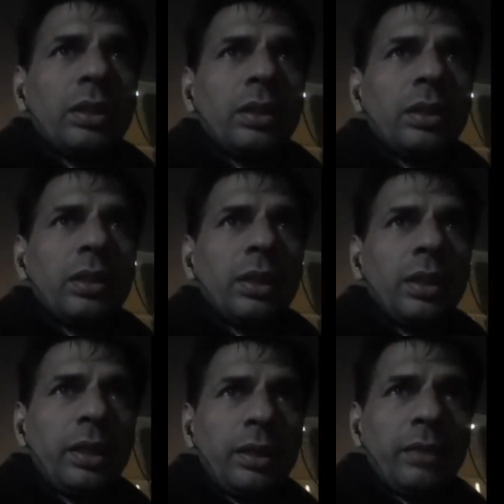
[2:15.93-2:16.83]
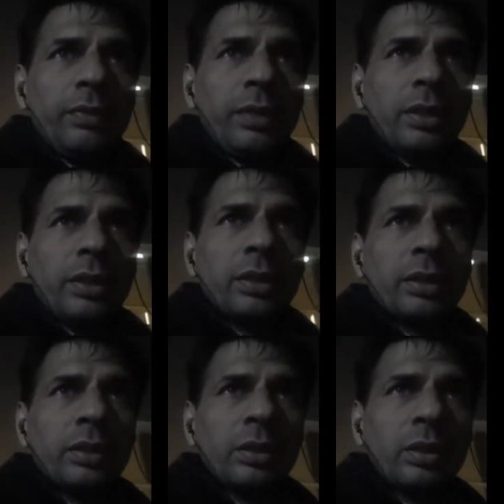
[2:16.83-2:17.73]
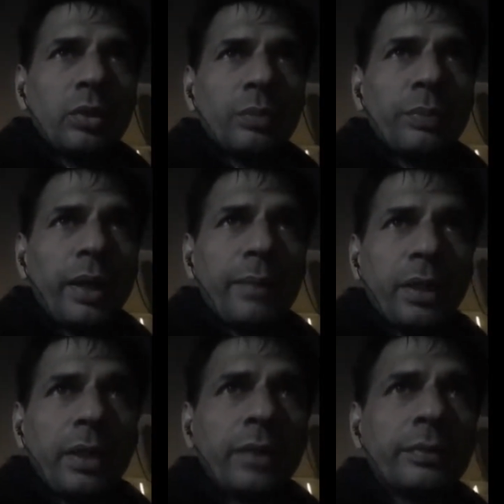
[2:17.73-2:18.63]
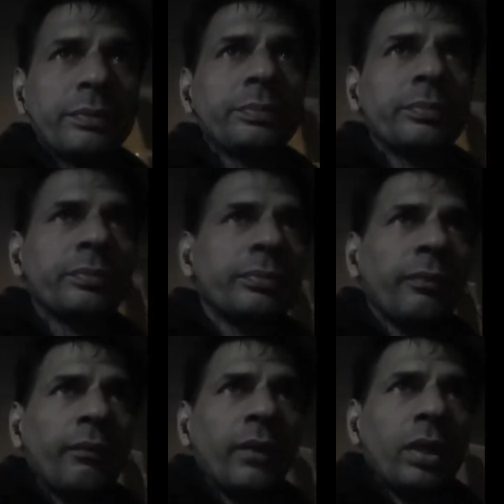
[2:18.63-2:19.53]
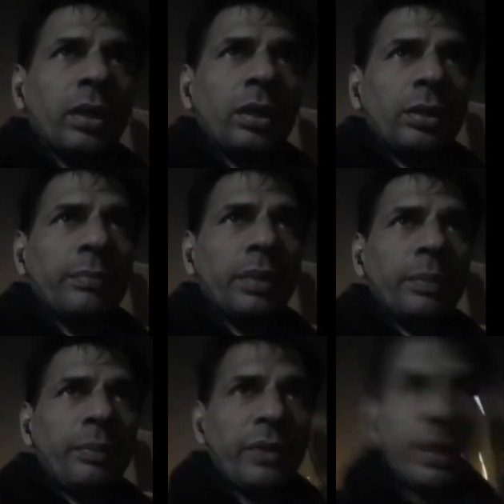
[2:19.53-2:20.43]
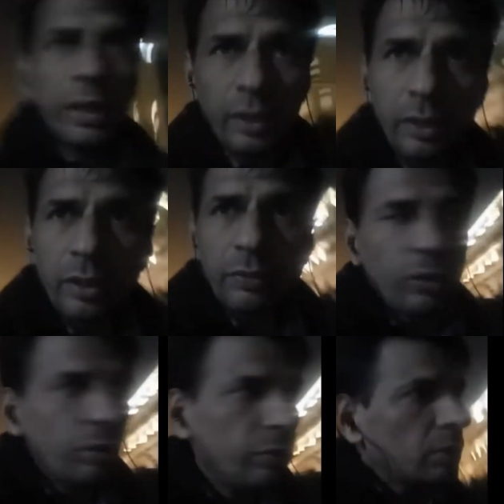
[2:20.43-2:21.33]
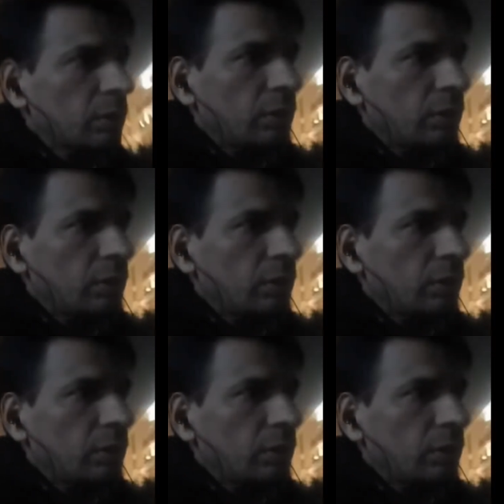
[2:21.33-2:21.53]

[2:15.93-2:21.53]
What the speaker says: in a legal way through bribe money by providing real followers